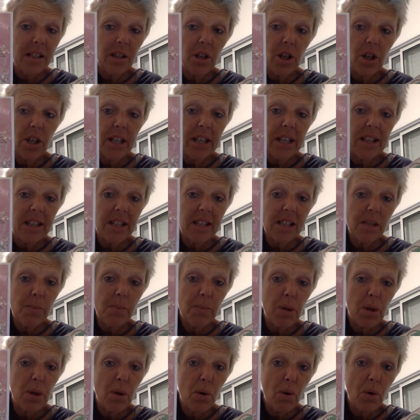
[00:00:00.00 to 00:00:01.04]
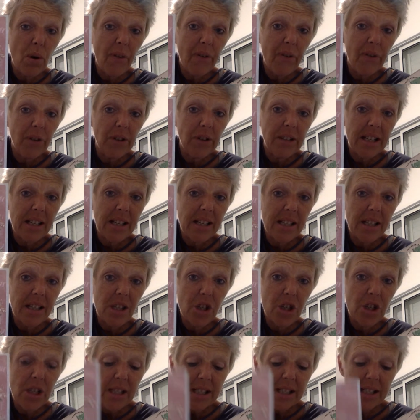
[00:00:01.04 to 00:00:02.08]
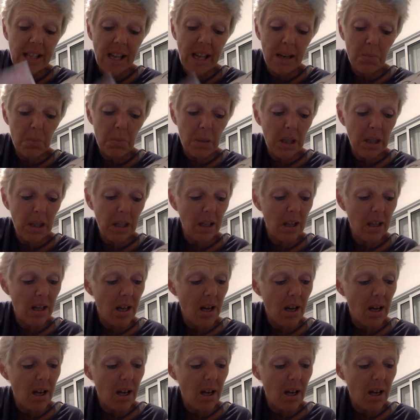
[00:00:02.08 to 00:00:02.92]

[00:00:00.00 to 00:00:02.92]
Look at this beautifulness that she sent me.